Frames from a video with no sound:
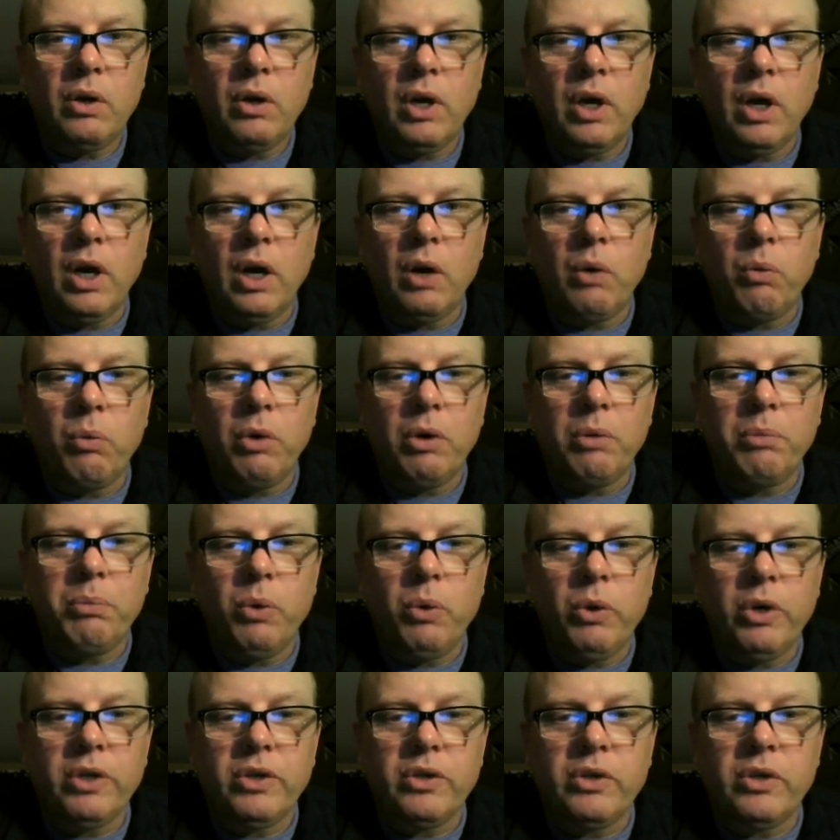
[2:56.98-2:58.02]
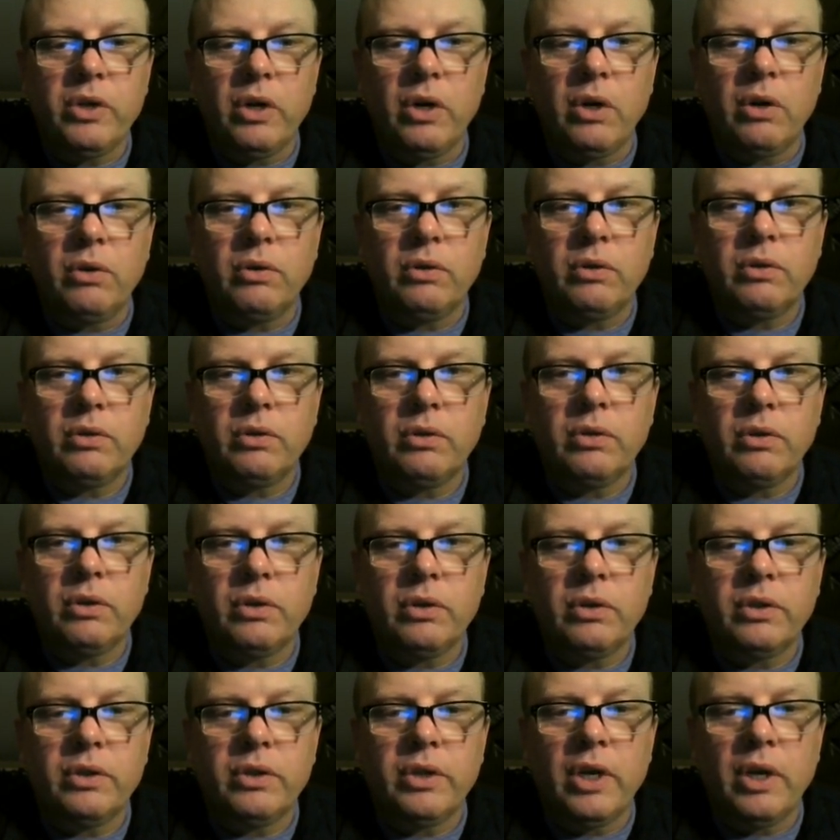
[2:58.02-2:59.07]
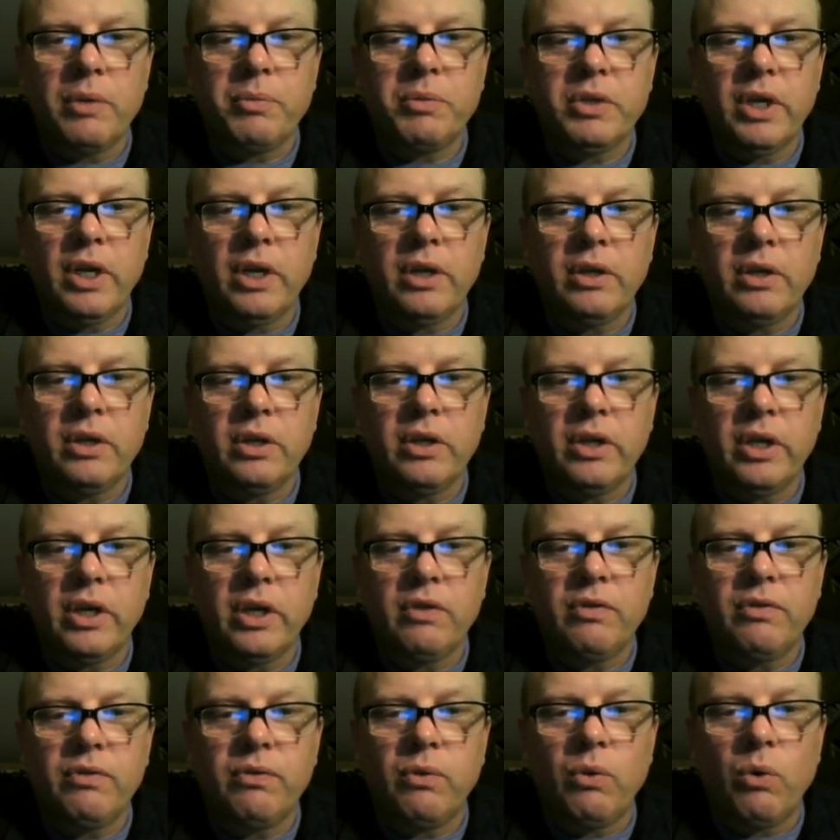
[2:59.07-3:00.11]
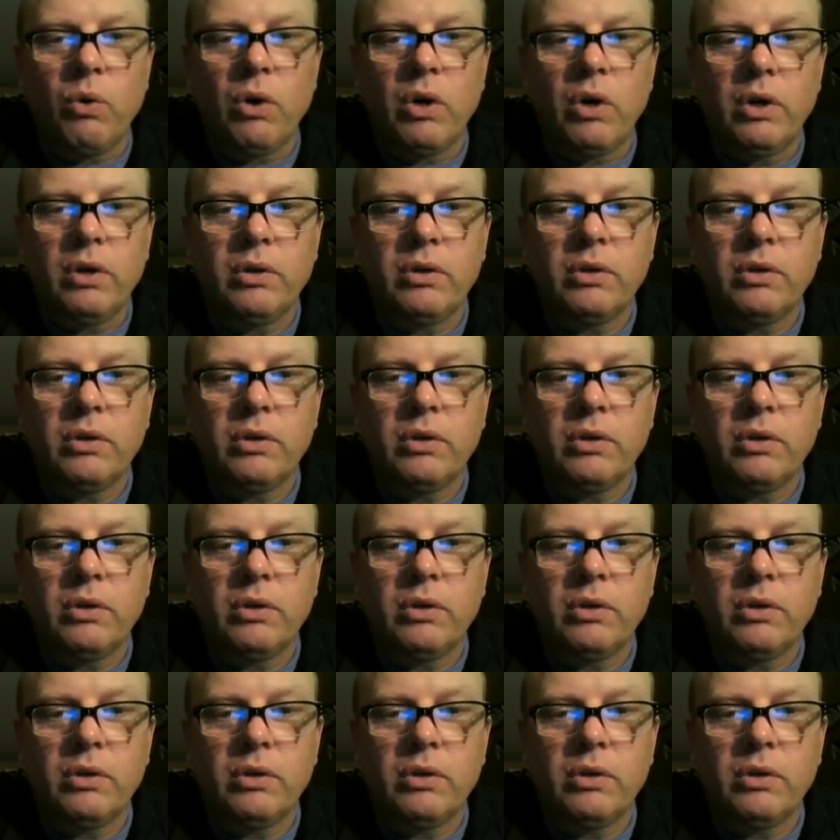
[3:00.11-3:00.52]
1.0 times 10 to the negative 4